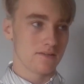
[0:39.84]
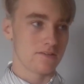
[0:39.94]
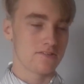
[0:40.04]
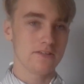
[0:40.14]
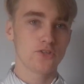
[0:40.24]

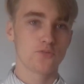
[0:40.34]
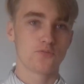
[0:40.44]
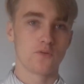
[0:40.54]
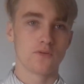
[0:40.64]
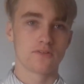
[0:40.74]
the central
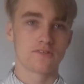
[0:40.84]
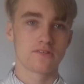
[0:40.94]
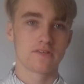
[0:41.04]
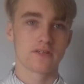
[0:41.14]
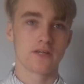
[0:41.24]

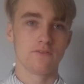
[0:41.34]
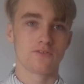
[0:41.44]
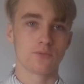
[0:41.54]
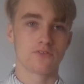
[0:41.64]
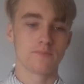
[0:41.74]
force going
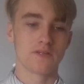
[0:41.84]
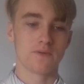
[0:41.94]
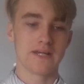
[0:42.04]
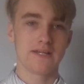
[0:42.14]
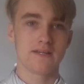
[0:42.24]
towards
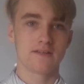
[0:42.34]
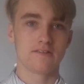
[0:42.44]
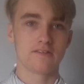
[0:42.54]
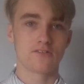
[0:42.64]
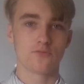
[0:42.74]
Midway
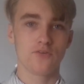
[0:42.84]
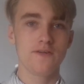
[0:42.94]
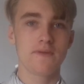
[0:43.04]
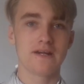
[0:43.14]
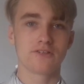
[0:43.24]
consists of
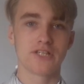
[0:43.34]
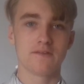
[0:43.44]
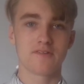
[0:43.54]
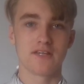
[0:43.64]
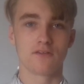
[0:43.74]
3
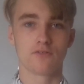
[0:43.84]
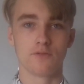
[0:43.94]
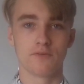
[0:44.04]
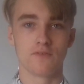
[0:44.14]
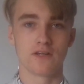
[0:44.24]
battleships and a
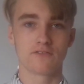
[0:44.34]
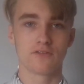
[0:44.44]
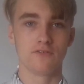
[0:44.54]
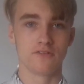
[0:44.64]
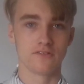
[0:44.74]
group of light
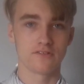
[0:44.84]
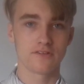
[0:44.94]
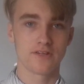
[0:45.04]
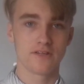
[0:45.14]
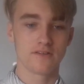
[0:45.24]

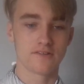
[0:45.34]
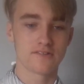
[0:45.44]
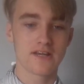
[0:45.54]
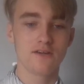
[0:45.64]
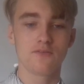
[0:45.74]
cruisers. The
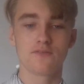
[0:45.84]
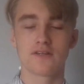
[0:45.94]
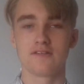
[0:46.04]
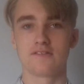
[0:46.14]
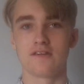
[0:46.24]
south
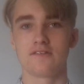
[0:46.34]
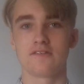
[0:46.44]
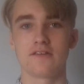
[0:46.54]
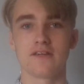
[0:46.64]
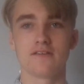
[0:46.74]

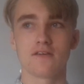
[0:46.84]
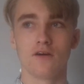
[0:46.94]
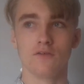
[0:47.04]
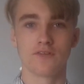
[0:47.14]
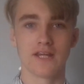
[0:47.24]
consisted
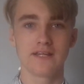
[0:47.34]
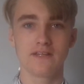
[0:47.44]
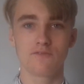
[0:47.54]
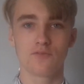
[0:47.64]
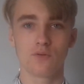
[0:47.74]
of the
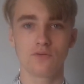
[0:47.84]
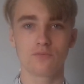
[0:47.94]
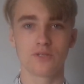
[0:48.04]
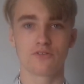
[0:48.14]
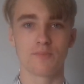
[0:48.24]
landing
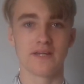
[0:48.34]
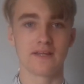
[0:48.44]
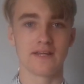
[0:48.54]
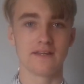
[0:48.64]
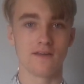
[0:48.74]
force, which was
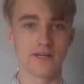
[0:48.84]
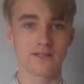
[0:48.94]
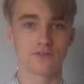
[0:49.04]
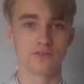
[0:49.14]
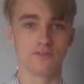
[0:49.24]
mainly
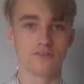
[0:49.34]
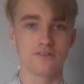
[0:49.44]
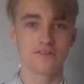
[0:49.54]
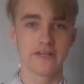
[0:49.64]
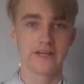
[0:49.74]
light
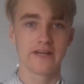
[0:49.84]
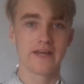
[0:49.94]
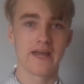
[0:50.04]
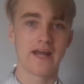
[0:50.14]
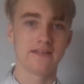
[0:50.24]
cruisers,
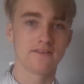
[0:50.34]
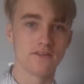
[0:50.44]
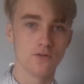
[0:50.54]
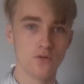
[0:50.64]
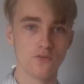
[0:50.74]
and the
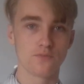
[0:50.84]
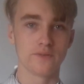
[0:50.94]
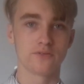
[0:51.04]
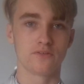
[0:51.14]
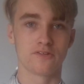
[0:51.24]
north,
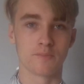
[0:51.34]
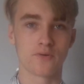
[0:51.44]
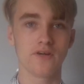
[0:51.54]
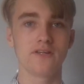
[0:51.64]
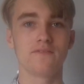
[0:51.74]
which was the
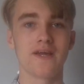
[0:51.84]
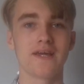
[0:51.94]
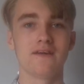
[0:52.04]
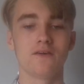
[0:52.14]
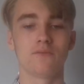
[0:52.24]
pride of
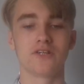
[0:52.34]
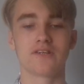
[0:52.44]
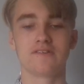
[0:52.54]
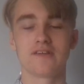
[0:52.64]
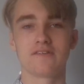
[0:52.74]
it, which
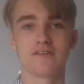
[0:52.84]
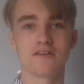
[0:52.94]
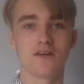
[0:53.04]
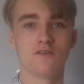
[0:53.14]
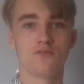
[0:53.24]

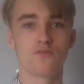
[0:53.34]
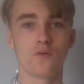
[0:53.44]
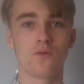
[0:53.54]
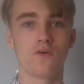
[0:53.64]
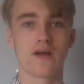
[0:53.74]
consisted of
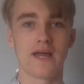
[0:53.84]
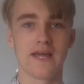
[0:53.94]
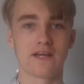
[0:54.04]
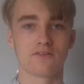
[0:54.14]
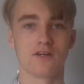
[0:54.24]
4
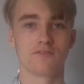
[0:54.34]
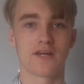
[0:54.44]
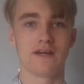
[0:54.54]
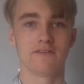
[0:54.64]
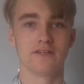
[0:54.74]
aircraft
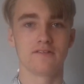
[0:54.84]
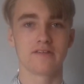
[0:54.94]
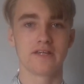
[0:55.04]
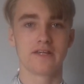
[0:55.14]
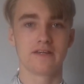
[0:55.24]
carriers,